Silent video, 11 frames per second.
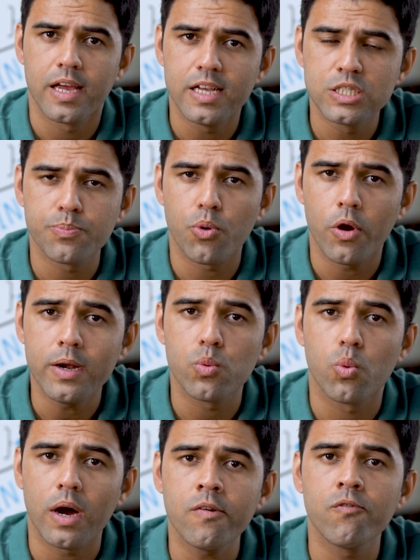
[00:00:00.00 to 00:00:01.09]
is
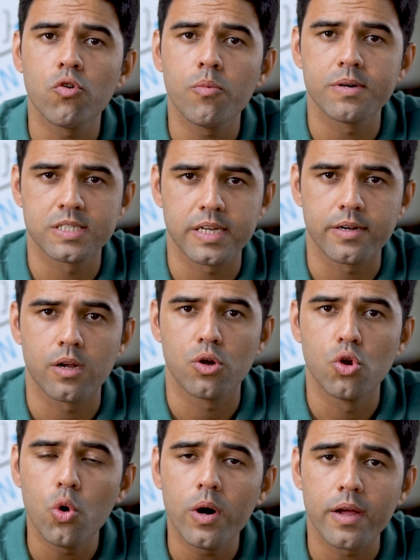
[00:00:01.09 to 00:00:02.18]
0.14%
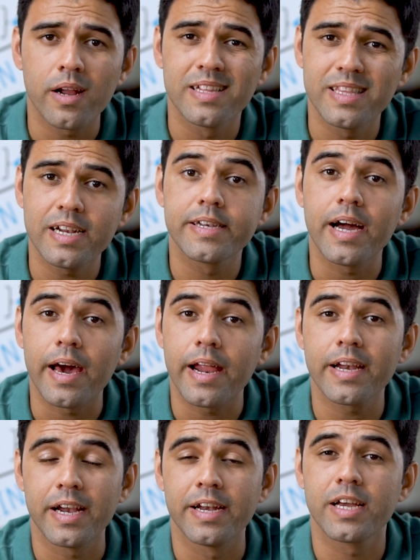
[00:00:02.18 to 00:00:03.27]
lower than
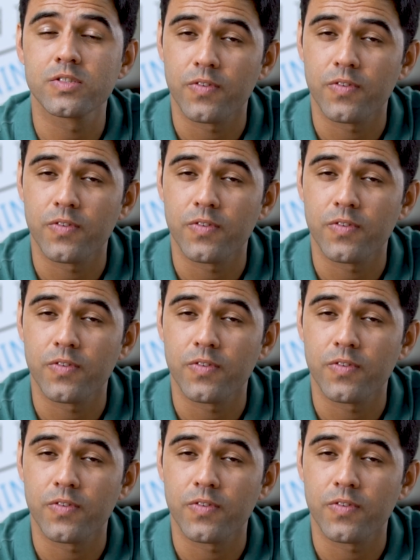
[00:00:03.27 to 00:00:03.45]
direct index